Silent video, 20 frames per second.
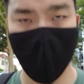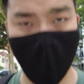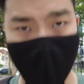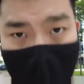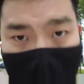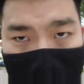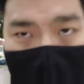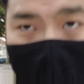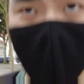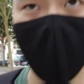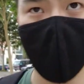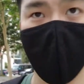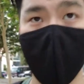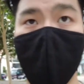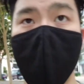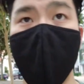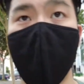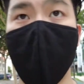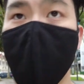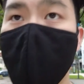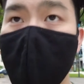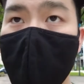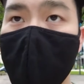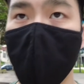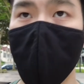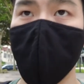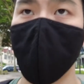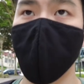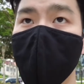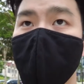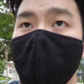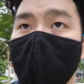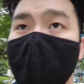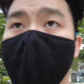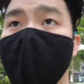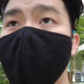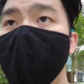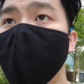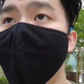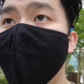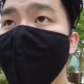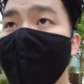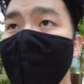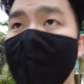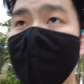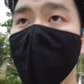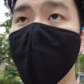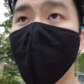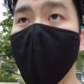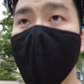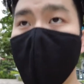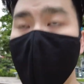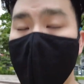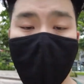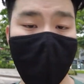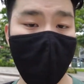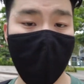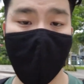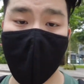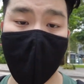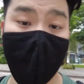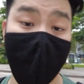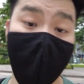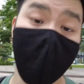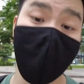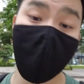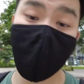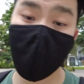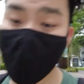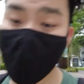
Rufflet is the main one to raid if not, I'm just gonna head home.